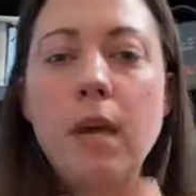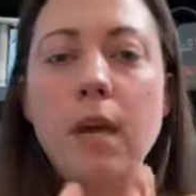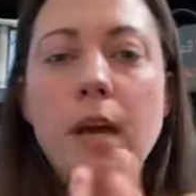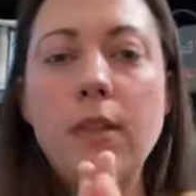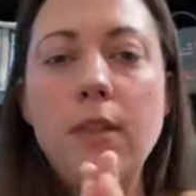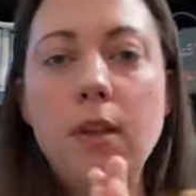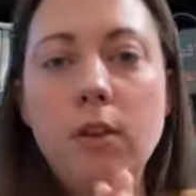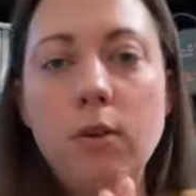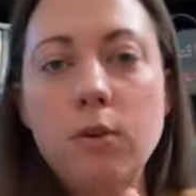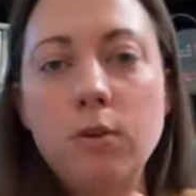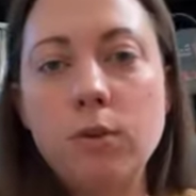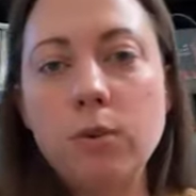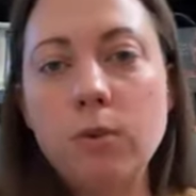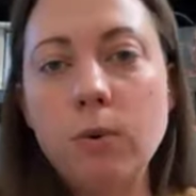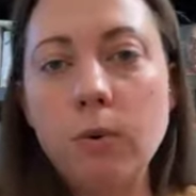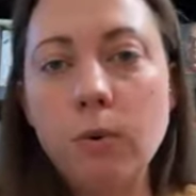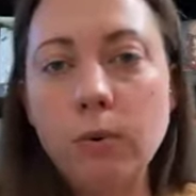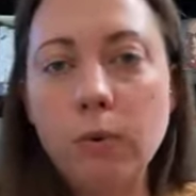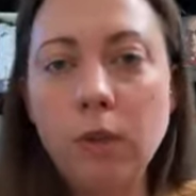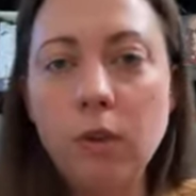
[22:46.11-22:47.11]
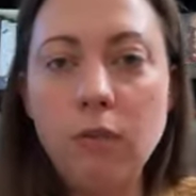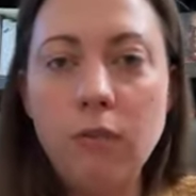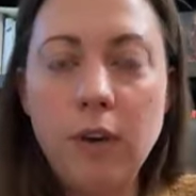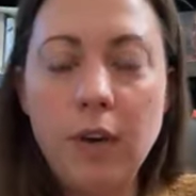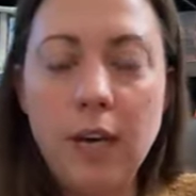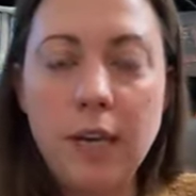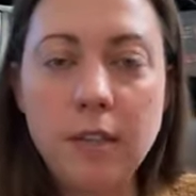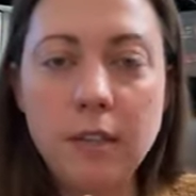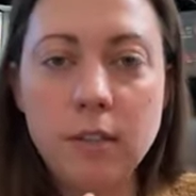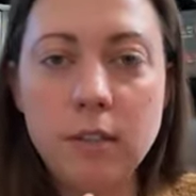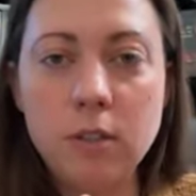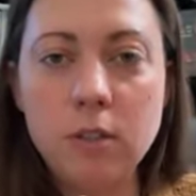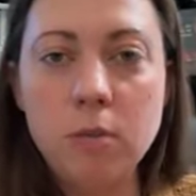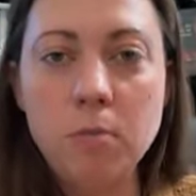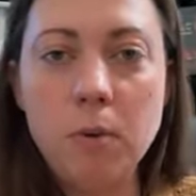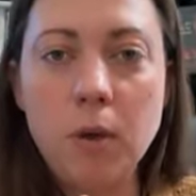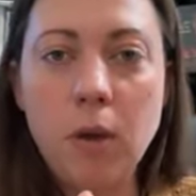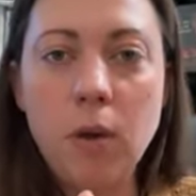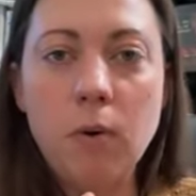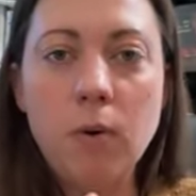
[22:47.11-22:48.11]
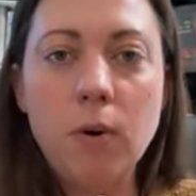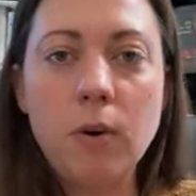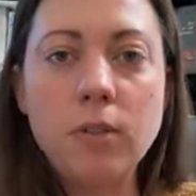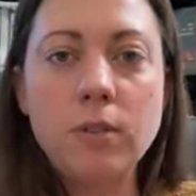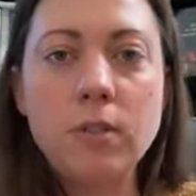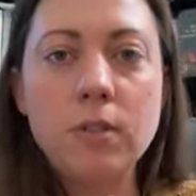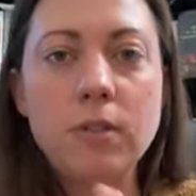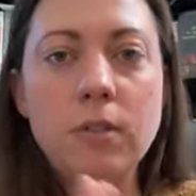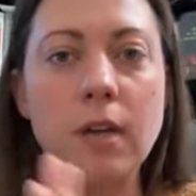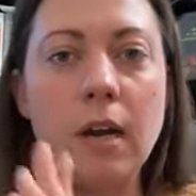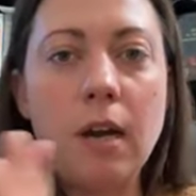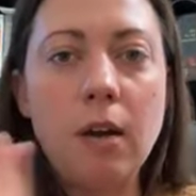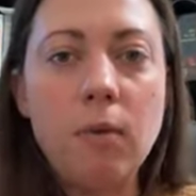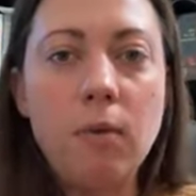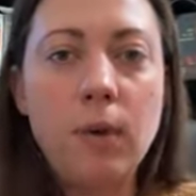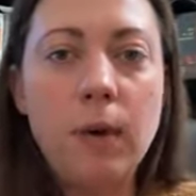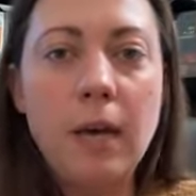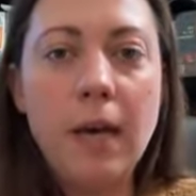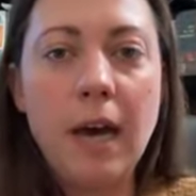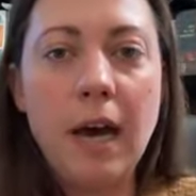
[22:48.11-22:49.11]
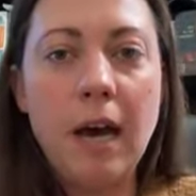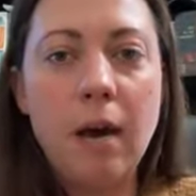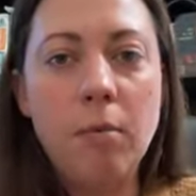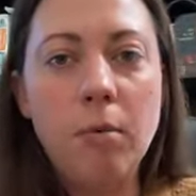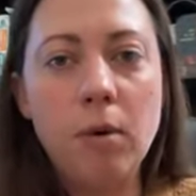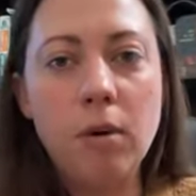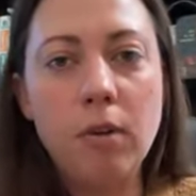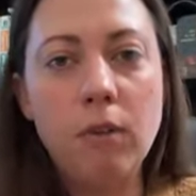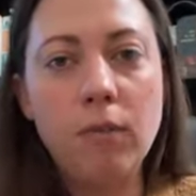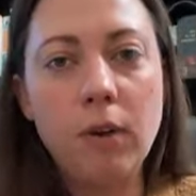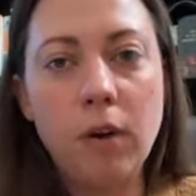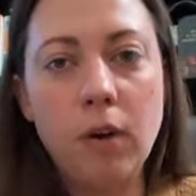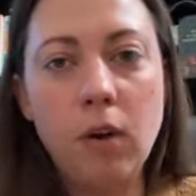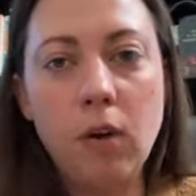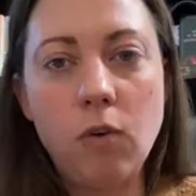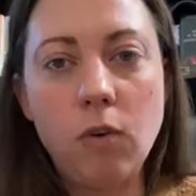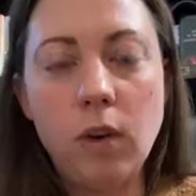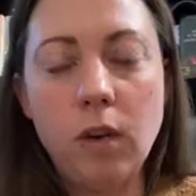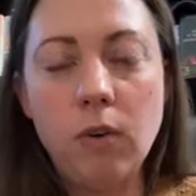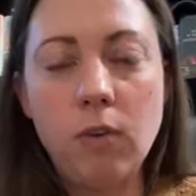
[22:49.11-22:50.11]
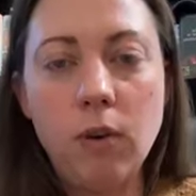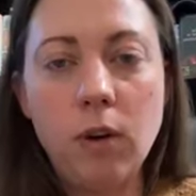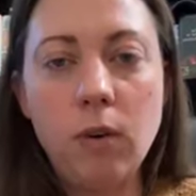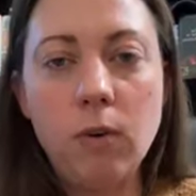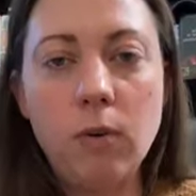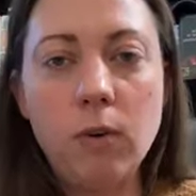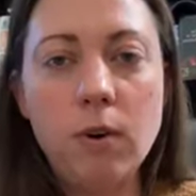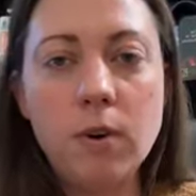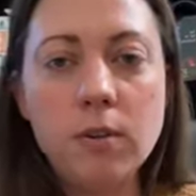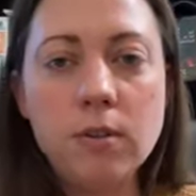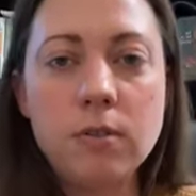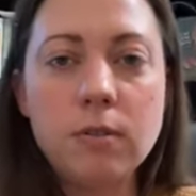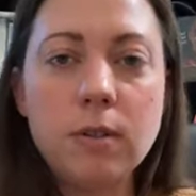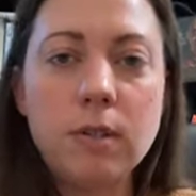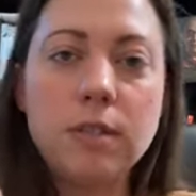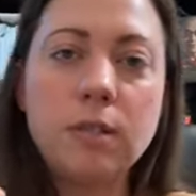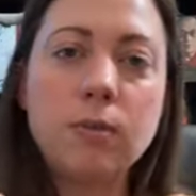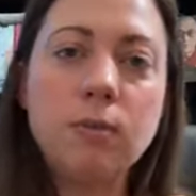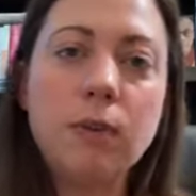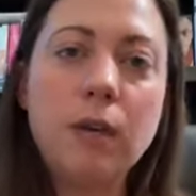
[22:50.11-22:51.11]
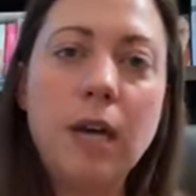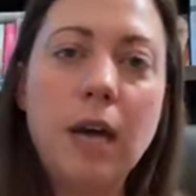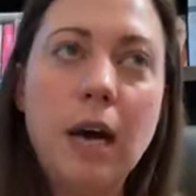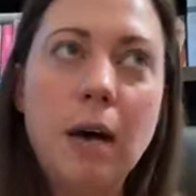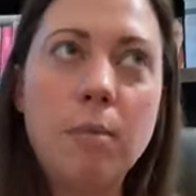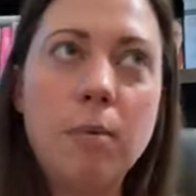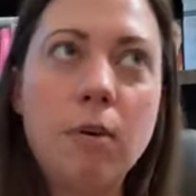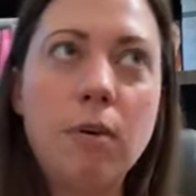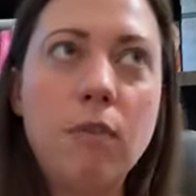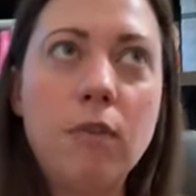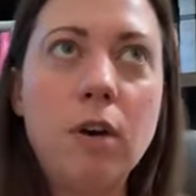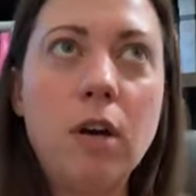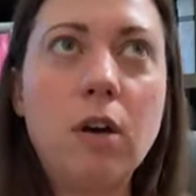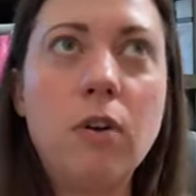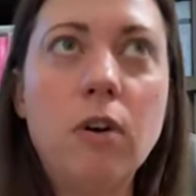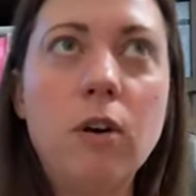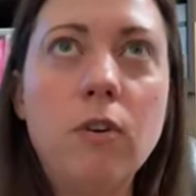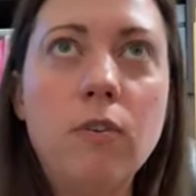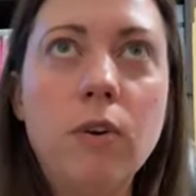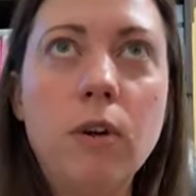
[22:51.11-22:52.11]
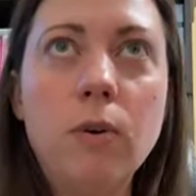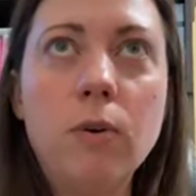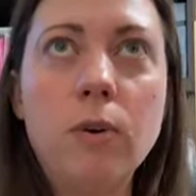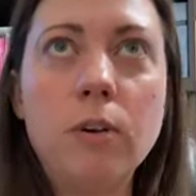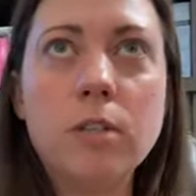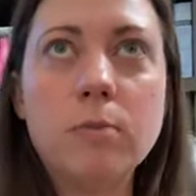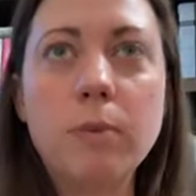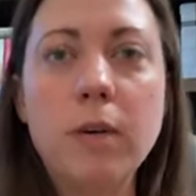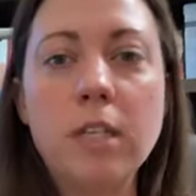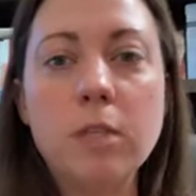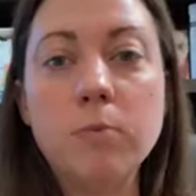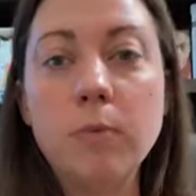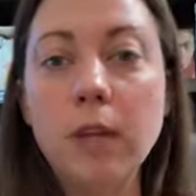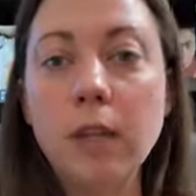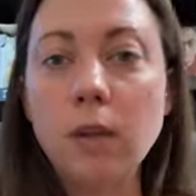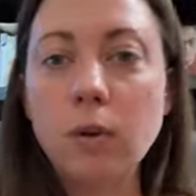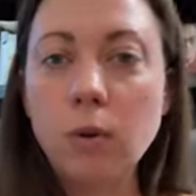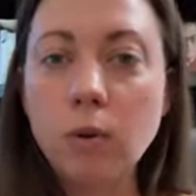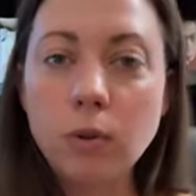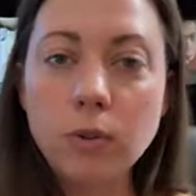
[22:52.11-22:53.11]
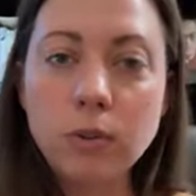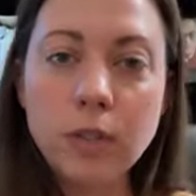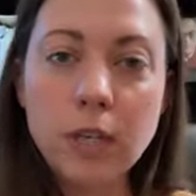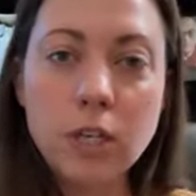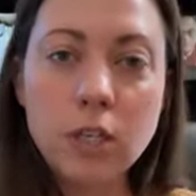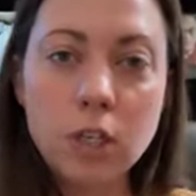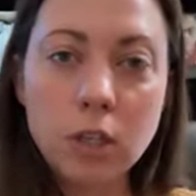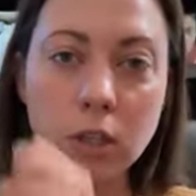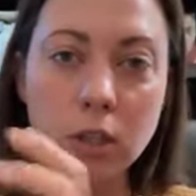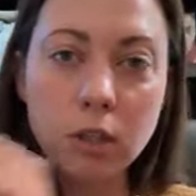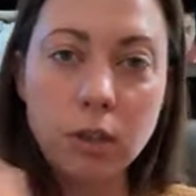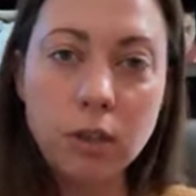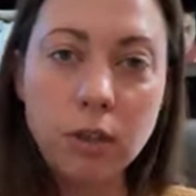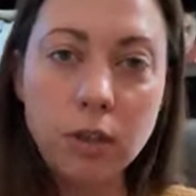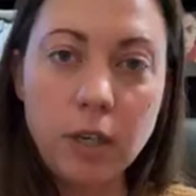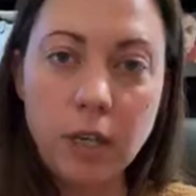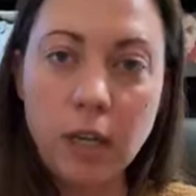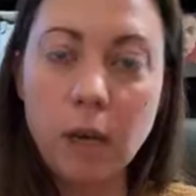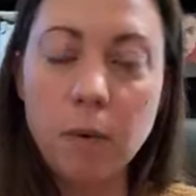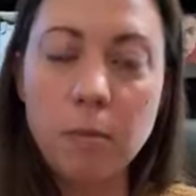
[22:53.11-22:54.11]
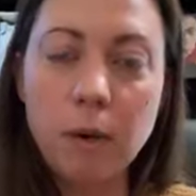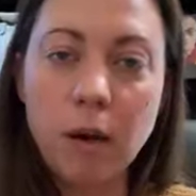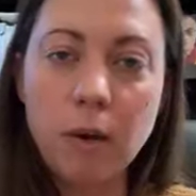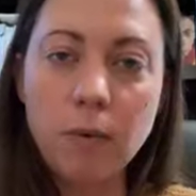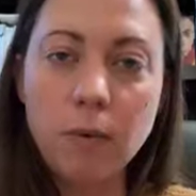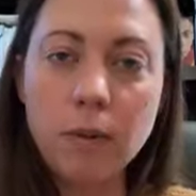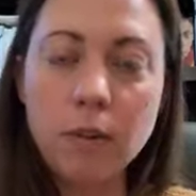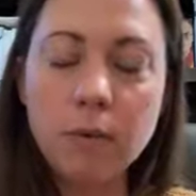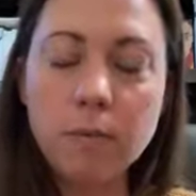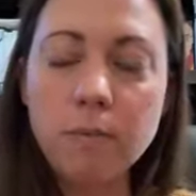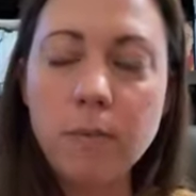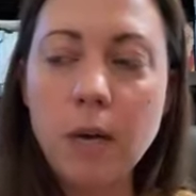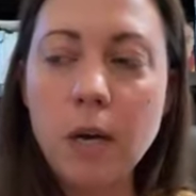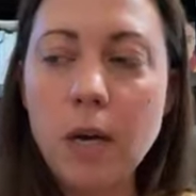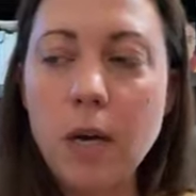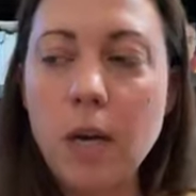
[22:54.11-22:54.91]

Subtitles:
And then your schooling phase, assuming your horse is not a rehab or a very green horse, because a rehab or a very green horse might spend their whole session learning about rhythm.